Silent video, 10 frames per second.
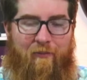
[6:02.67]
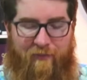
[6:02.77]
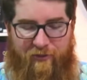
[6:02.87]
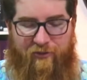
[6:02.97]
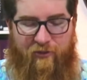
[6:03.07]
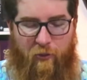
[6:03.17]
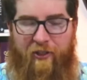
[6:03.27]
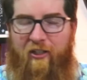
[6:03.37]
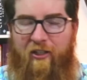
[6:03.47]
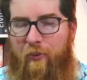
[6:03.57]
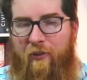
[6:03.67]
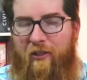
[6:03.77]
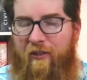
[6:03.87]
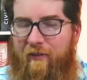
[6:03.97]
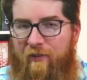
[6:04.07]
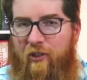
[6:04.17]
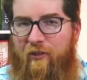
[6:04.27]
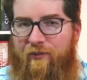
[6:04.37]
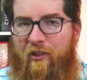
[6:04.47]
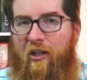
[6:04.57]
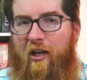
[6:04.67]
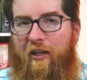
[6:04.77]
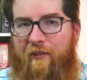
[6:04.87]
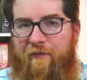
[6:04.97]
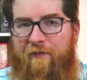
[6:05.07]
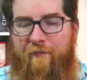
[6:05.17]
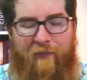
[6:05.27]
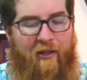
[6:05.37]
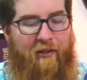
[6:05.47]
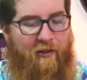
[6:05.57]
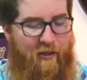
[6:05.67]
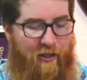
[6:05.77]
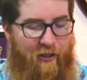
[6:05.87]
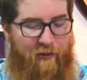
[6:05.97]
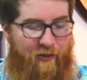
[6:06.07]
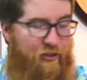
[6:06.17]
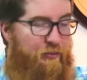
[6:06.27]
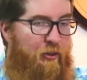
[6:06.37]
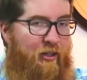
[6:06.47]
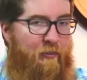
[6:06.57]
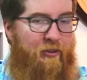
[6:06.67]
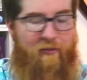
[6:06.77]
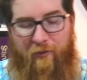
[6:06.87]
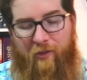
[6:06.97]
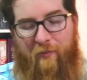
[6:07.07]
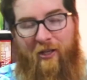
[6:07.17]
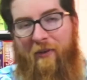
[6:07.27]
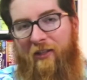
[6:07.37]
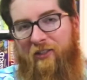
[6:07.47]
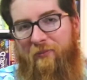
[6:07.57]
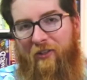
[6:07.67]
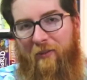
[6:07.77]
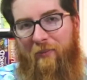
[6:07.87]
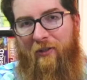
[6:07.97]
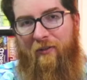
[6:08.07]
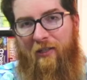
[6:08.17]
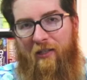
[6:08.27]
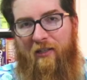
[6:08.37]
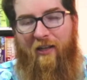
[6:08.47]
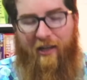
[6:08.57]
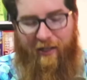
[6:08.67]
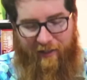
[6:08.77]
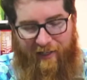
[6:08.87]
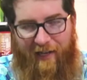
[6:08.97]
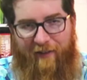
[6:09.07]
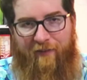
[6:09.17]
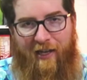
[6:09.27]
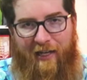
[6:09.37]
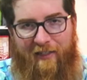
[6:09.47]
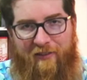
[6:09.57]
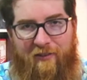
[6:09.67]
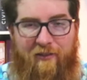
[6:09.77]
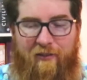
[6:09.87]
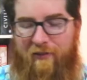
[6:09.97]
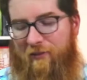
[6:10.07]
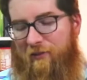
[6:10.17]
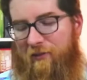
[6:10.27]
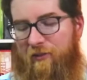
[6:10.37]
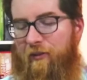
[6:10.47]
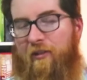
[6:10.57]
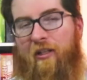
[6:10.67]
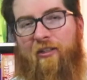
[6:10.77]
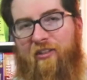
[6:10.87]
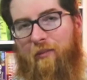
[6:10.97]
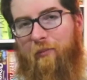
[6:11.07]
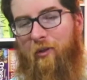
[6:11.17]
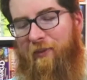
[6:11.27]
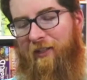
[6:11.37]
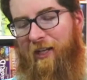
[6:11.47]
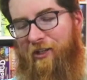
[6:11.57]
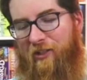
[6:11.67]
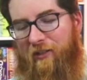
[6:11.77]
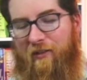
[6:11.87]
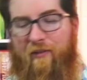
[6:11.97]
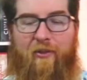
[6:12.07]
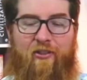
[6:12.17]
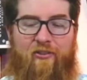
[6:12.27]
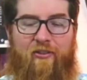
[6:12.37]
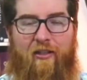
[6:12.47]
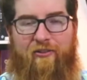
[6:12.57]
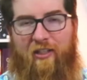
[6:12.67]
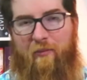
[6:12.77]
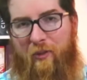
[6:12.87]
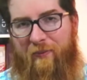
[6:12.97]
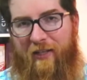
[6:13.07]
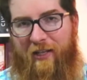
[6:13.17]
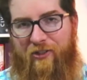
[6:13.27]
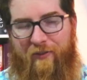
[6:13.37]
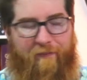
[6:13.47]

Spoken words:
scoring your board involves a lot of, this small number multiplied by this small number. And then add that to another set of multiplication, plus another set of multiplication.